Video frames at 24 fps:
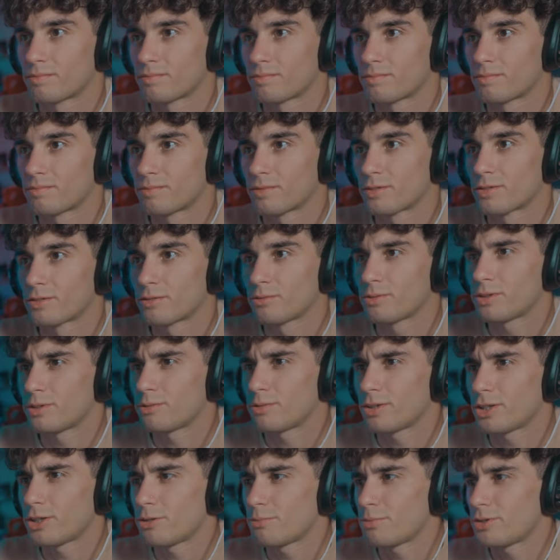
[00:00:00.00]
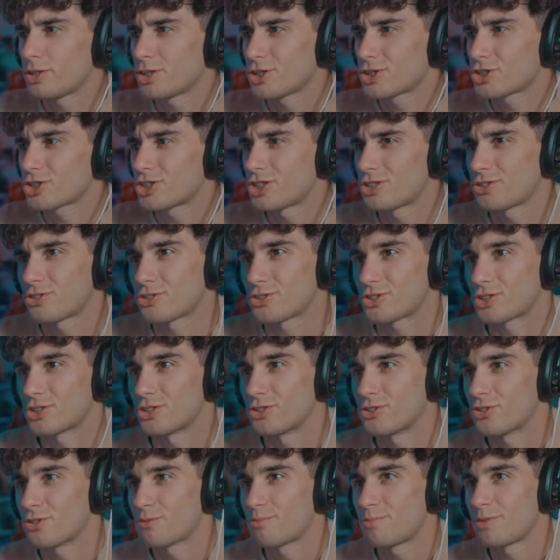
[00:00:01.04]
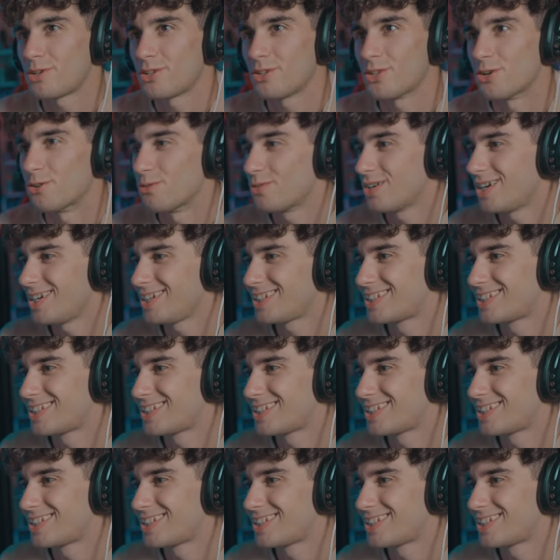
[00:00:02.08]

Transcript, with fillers: Why are they putting scissors under the pillow? What?